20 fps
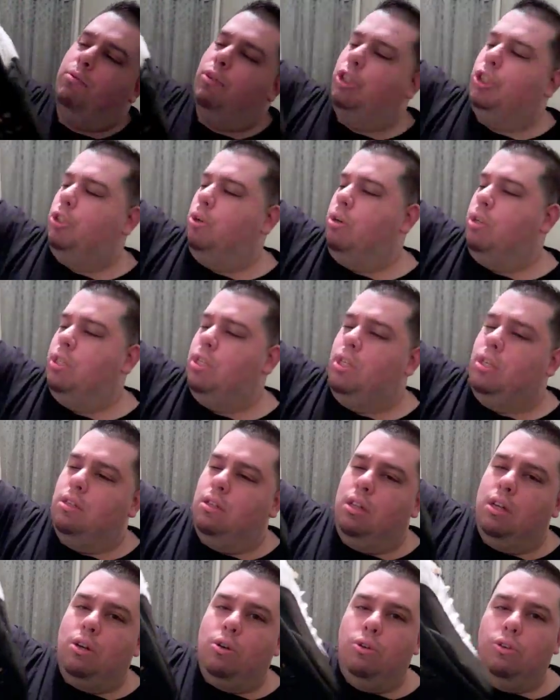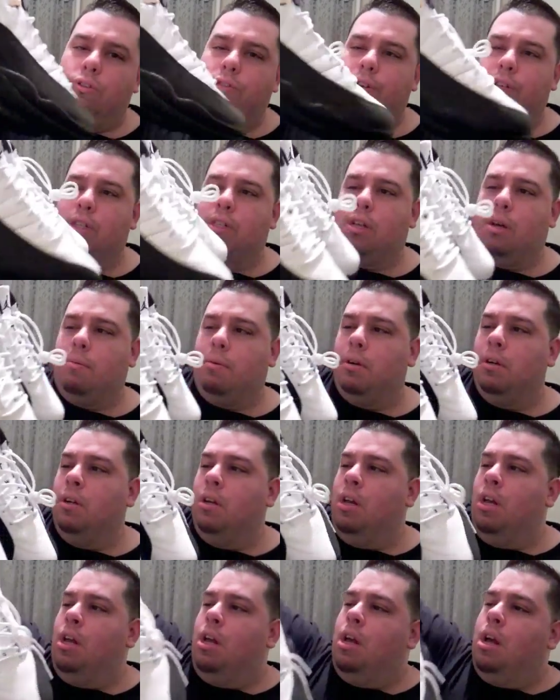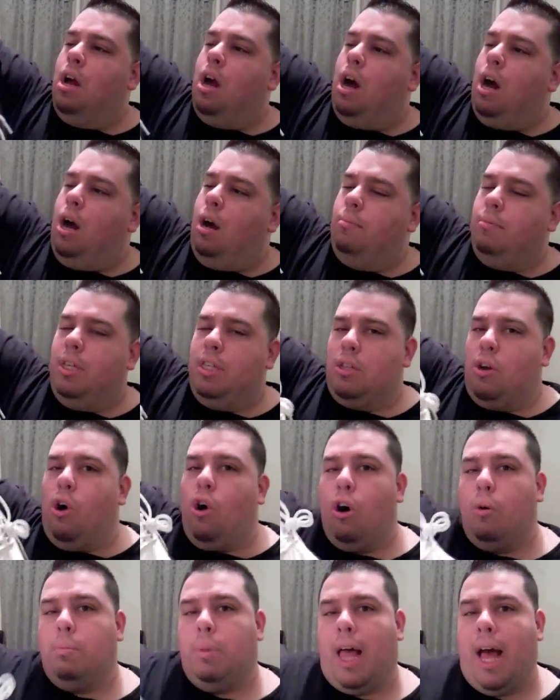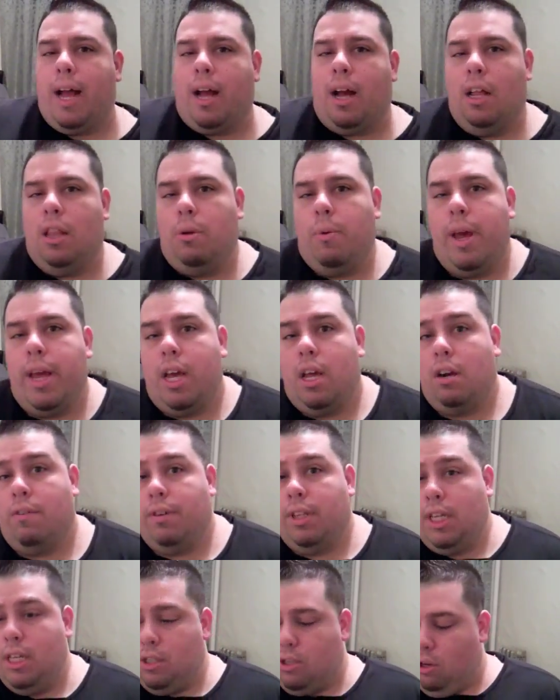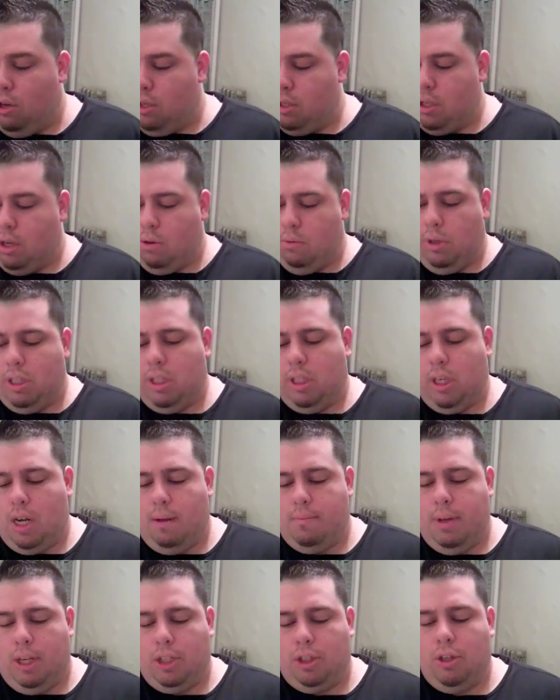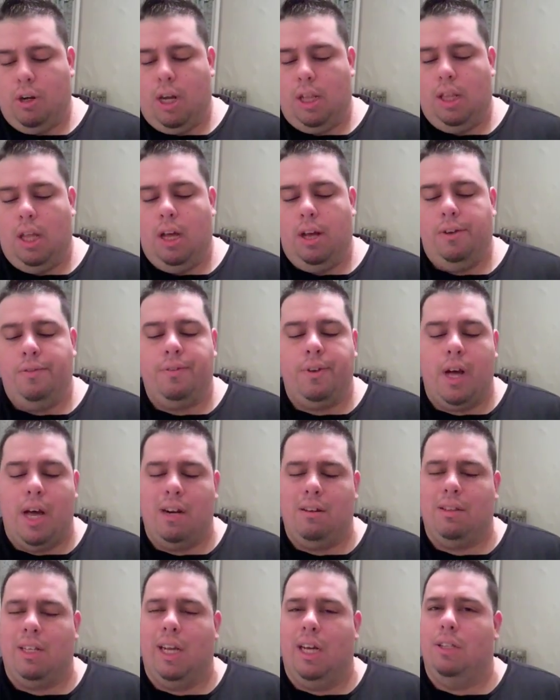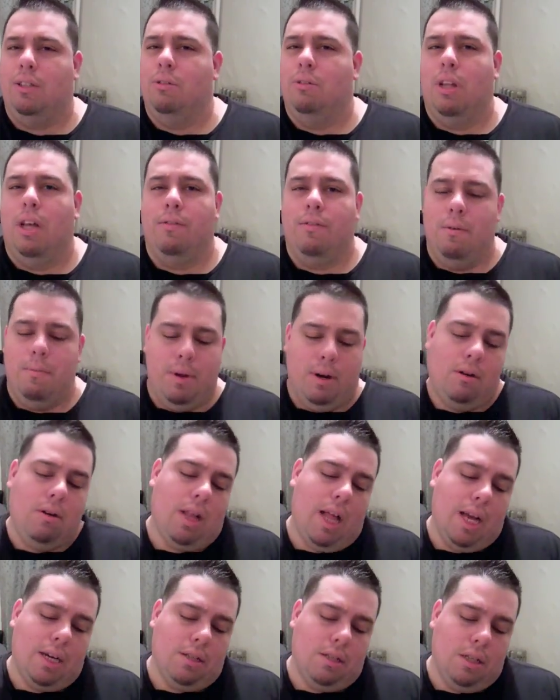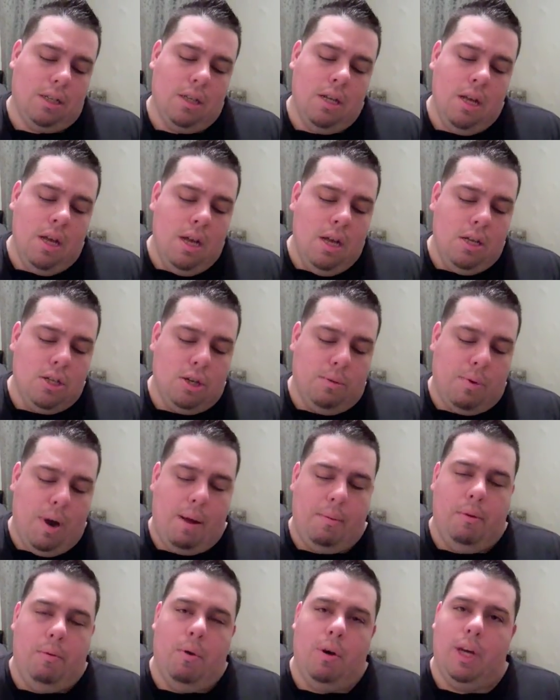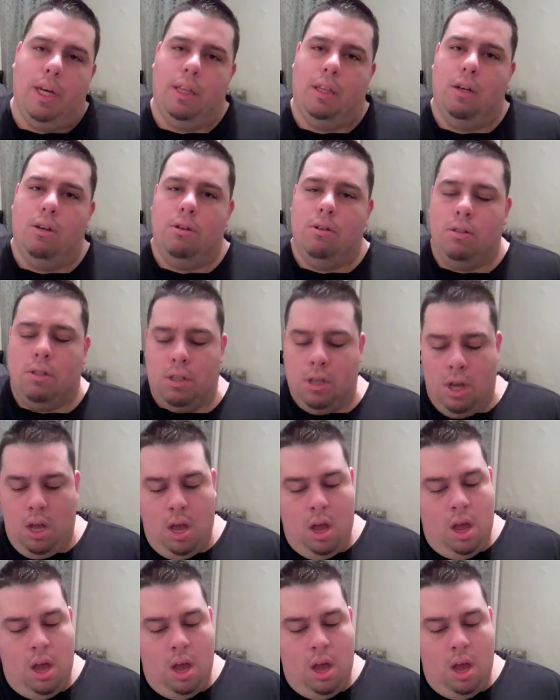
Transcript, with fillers: With shorts, these will look cool for the summer. Um, there's an all black colorway going to release also, which I'm not sure I love. I don't think I do love them at all, actually. So probably won't get those.